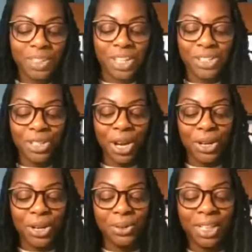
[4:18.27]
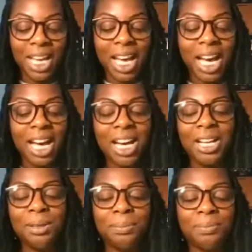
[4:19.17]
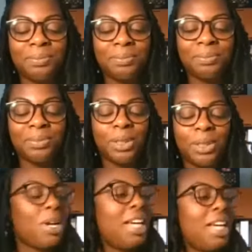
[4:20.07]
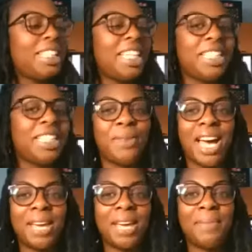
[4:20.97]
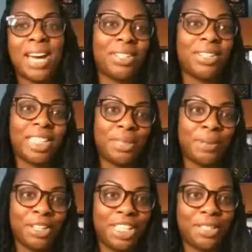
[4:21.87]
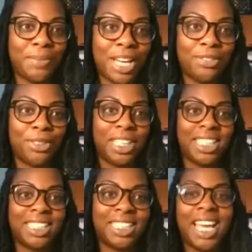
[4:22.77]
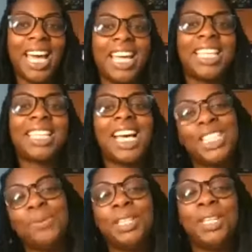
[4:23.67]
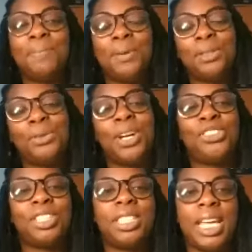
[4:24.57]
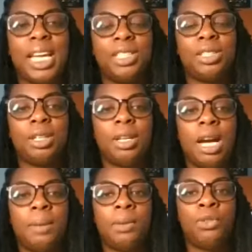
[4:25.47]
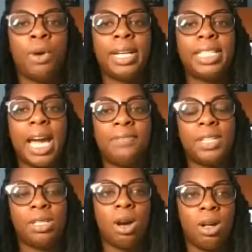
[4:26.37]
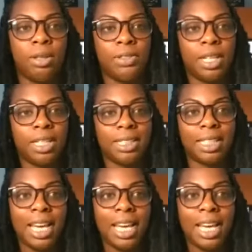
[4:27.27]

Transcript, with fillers: So, um, what is my background experience in mindfulness? I think that's a really important question to answer um, before I dive into all of this.